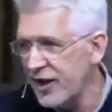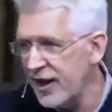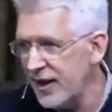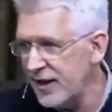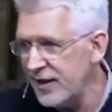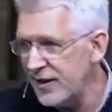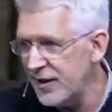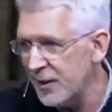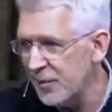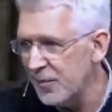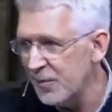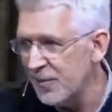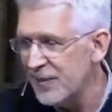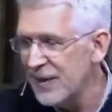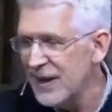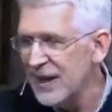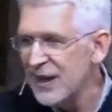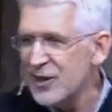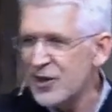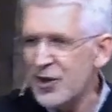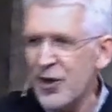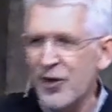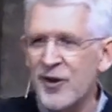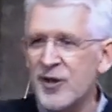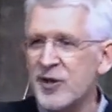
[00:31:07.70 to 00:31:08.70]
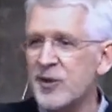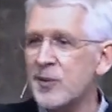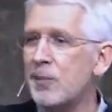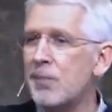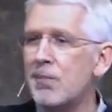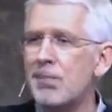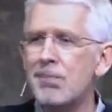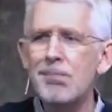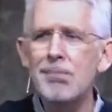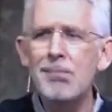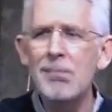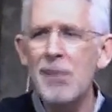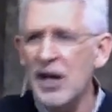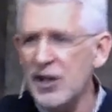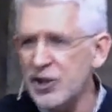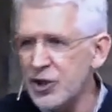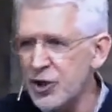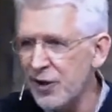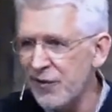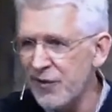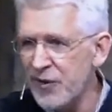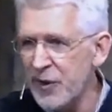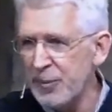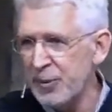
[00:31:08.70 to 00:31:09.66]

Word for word: kingdom. So there's much of